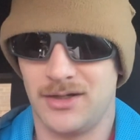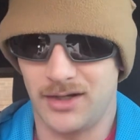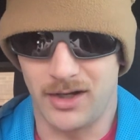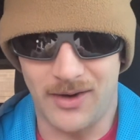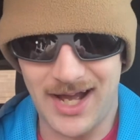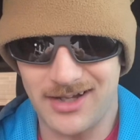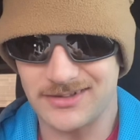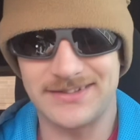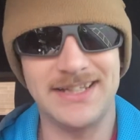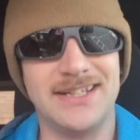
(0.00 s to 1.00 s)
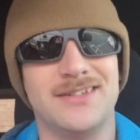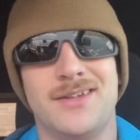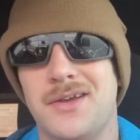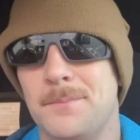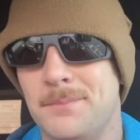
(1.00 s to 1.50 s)
Ohio State,
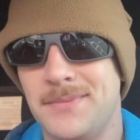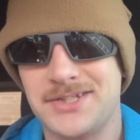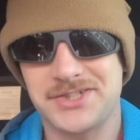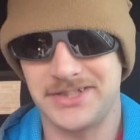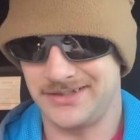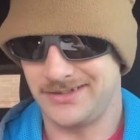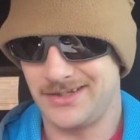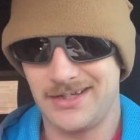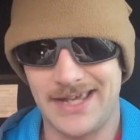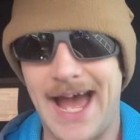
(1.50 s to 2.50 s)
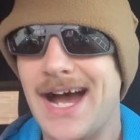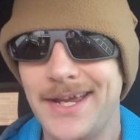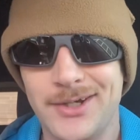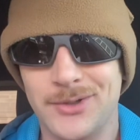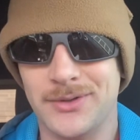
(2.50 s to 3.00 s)
Michigan,
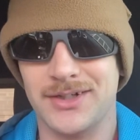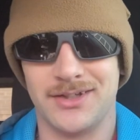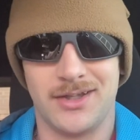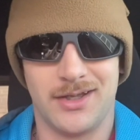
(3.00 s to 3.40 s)
Iowa,